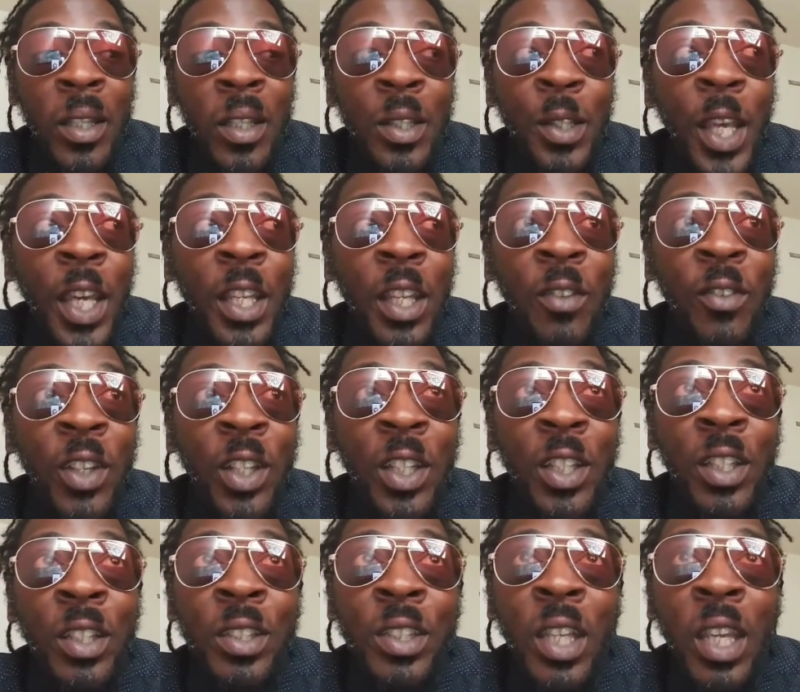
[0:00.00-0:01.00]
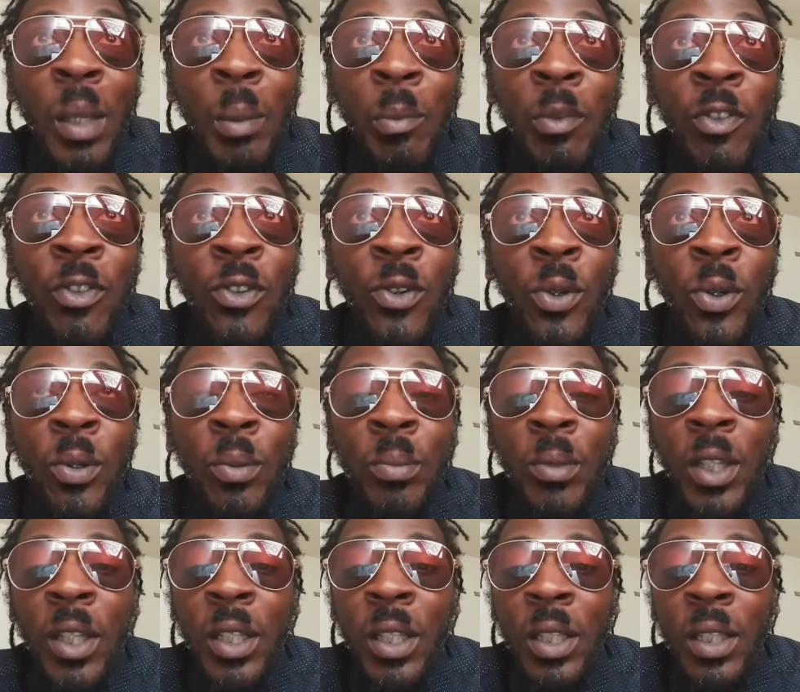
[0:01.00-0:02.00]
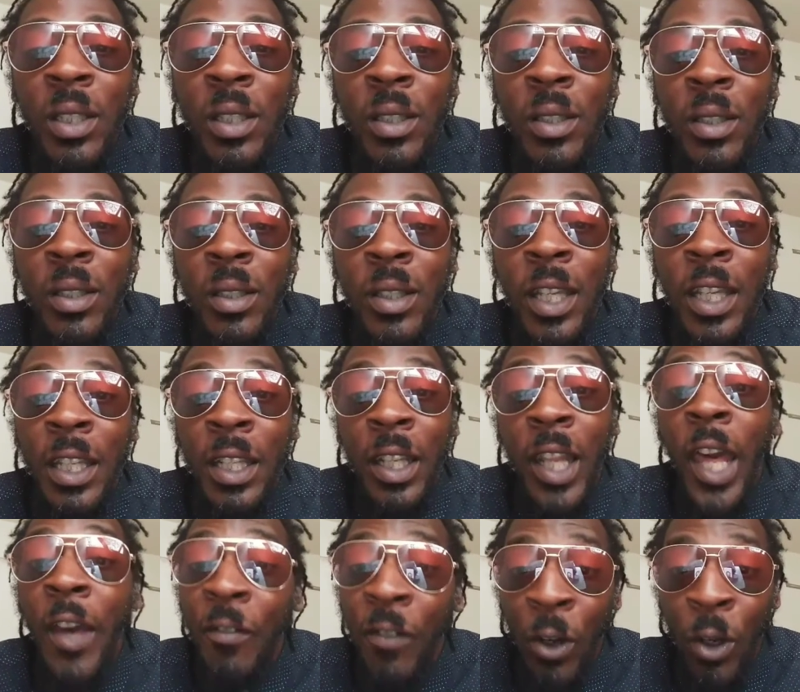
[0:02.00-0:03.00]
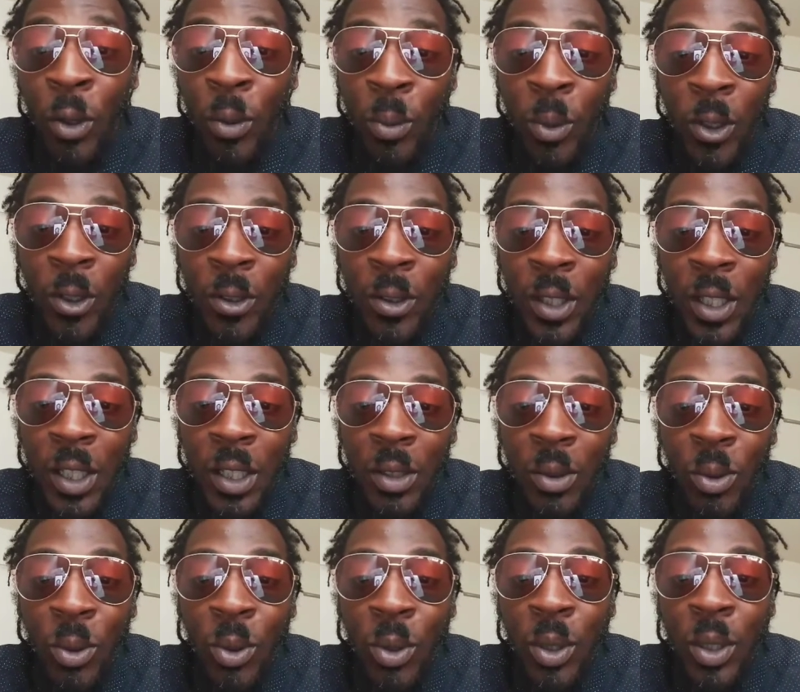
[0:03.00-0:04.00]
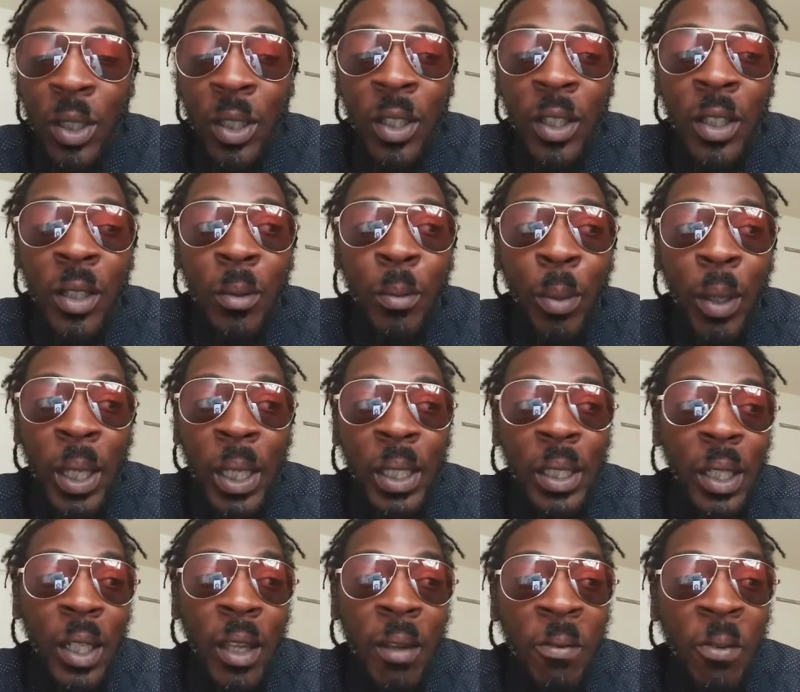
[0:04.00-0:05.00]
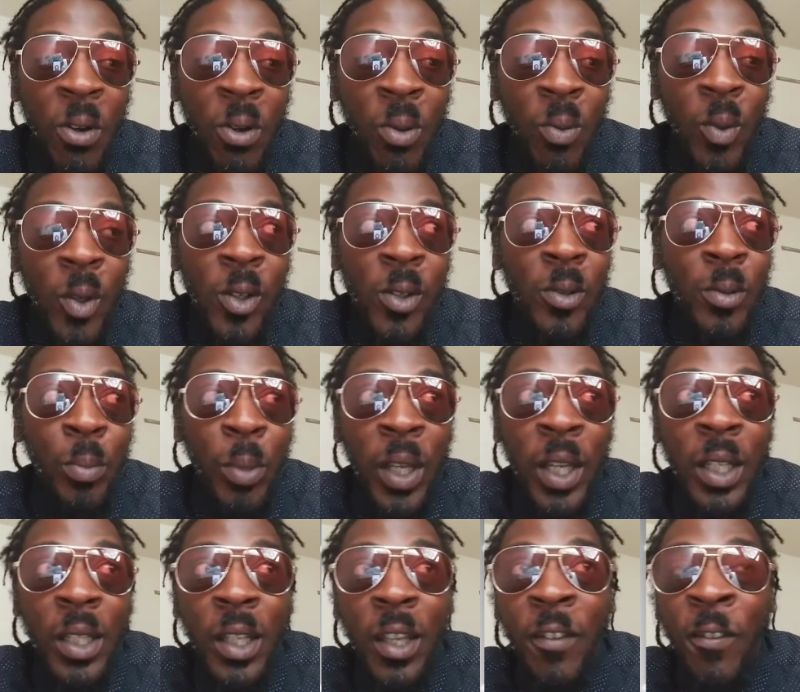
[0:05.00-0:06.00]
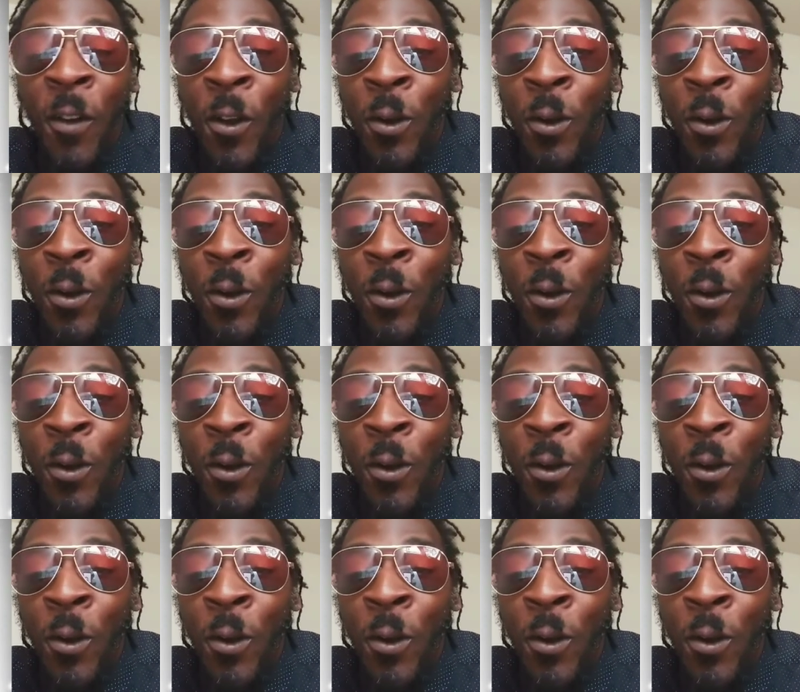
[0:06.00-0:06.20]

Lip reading: not even in the same form that he left Homeworld in, or Pink left Homeworld. Pink left